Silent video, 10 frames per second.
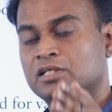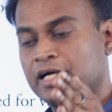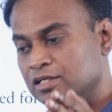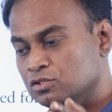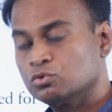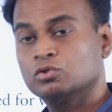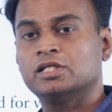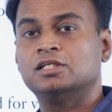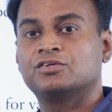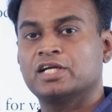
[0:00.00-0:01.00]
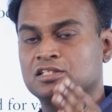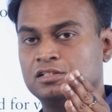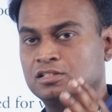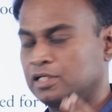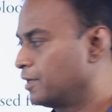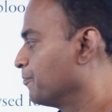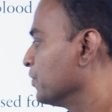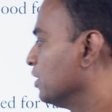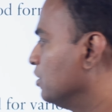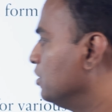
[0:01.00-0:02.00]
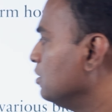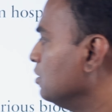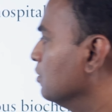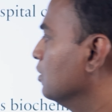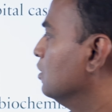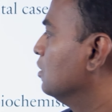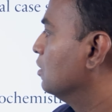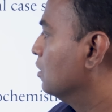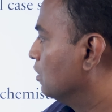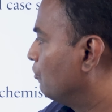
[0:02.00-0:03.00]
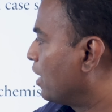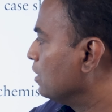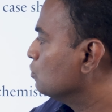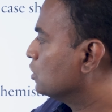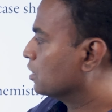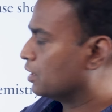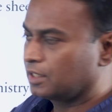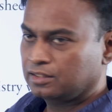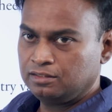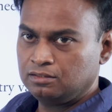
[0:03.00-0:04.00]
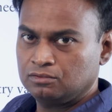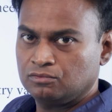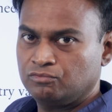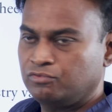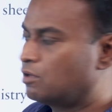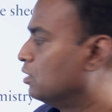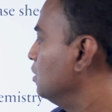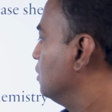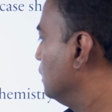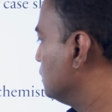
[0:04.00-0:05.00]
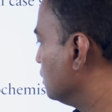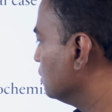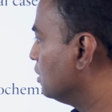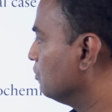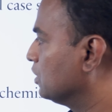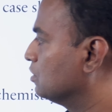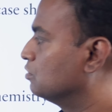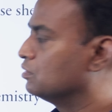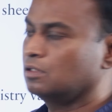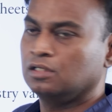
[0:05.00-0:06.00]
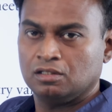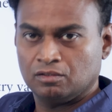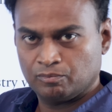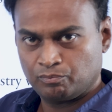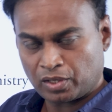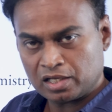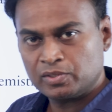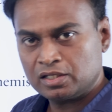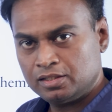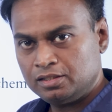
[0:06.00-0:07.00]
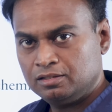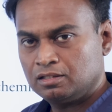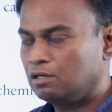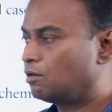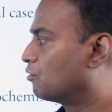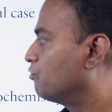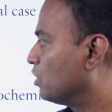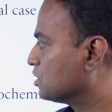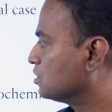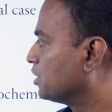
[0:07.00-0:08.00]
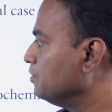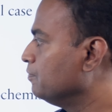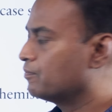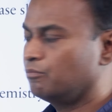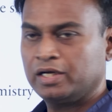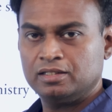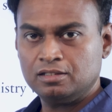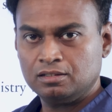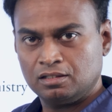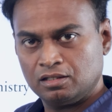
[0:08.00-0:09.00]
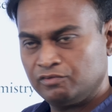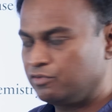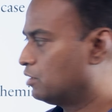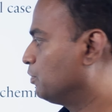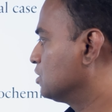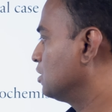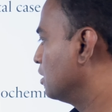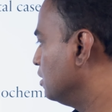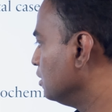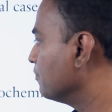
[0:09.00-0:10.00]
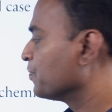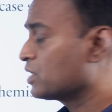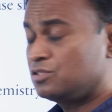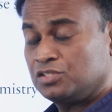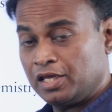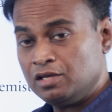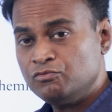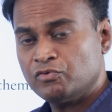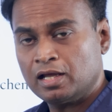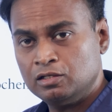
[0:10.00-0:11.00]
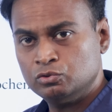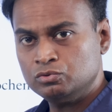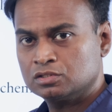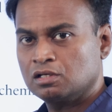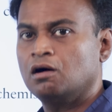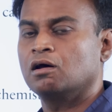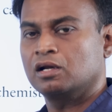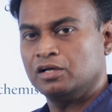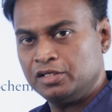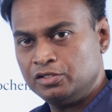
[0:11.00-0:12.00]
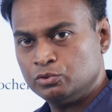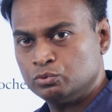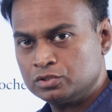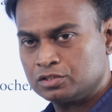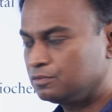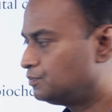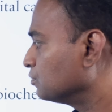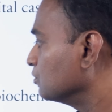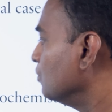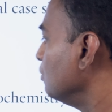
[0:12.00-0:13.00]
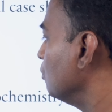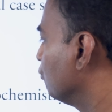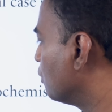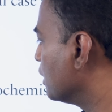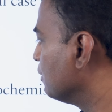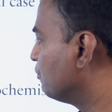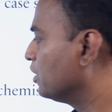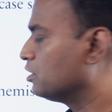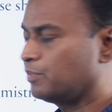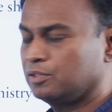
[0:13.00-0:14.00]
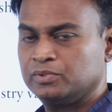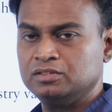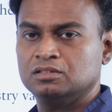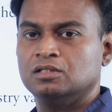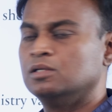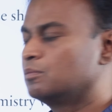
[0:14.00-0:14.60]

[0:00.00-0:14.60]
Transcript: is high, social interaction is high. Here the values are collected for testing the device primarily or first time by the different person. Here same values are reused for different purpose